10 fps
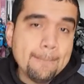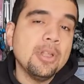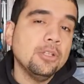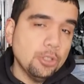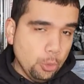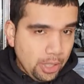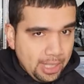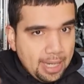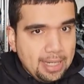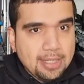So we're gonna
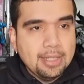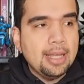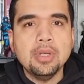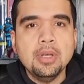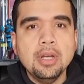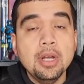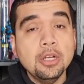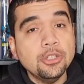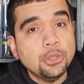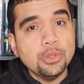get into that.
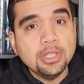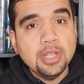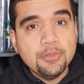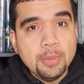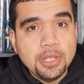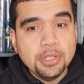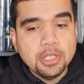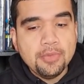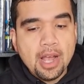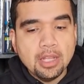So this information is
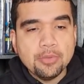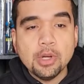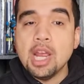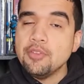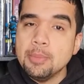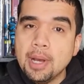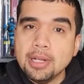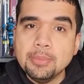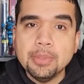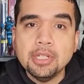valid for everybody,
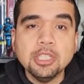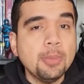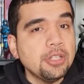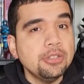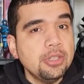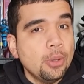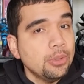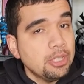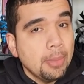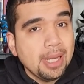but especially those
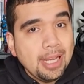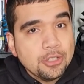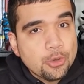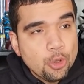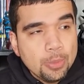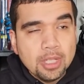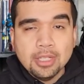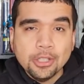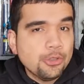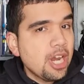in my age group,
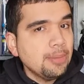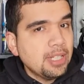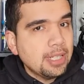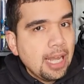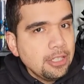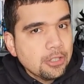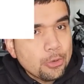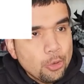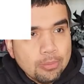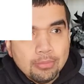the trapped in the 90s
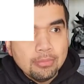group,